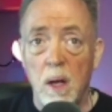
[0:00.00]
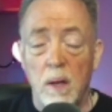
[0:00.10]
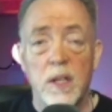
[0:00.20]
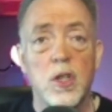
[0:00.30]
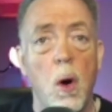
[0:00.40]

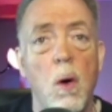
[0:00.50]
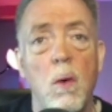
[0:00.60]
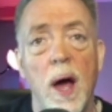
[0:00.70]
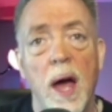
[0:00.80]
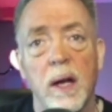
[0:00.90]
This
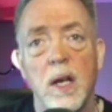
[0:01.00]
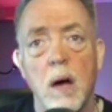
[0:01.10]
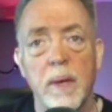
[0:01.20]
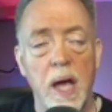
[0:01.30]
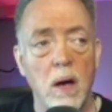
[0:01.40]
whole
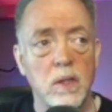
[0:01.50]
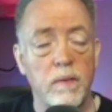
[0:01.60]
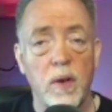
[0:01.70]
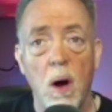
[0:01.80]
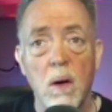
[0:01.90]
economic house
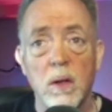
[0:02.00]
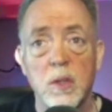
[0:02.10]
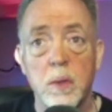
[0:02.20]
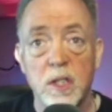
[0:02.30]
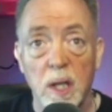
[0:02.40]
of cards
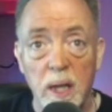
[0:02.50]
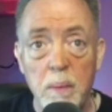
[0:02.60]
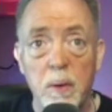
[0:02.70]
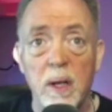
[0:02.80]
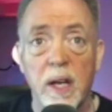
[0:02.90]
was
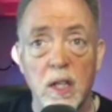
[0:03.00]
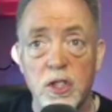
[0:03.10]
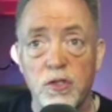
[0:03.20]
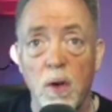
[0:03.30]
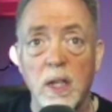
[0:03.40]
deliberately
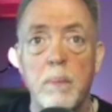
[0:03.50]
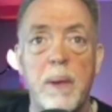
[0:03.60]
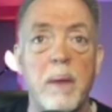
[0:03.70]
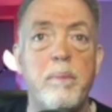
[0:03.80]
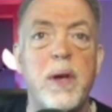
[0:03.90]
constructed
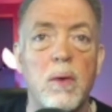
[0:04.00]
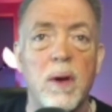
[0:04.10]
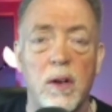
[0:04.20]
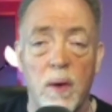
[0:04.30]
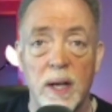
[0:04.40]
by
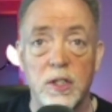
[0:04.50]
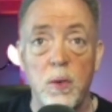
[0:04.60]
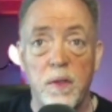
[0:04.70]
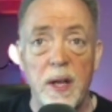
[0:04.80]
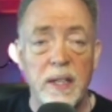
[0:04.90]
bureaucrats who
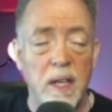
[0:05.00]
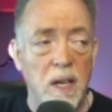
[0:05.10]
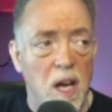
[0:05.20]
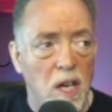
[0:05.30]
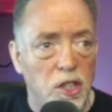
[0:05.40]
think that
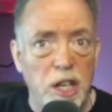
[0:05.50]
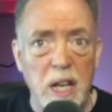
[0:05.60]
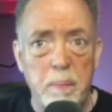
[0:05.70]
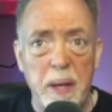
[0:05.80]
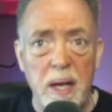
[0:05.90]

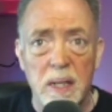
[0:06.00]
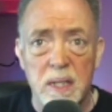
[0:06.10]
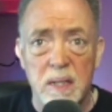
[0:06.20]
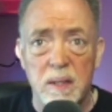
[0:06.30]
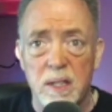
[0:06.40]
GDP
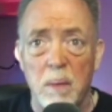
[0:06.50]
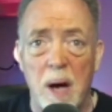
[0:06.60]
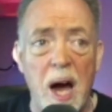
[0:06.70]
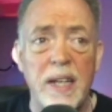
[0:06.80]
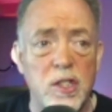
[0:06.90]
is some
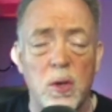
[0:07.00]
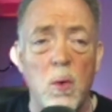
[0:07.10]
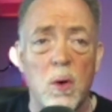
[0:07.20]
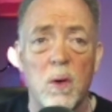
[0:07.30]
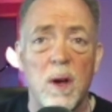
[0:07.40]
high
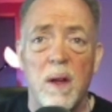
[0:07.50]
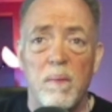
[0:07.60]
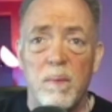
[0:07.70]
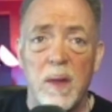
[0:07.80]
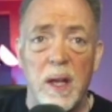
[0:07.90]
score
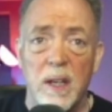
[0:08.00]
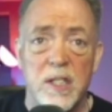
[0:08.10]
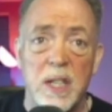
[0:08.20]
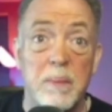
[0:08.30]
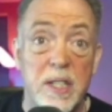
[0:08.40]
in the
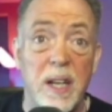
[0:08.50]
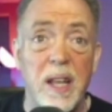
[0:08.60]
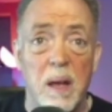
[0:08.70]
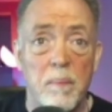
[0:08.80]
Sim City.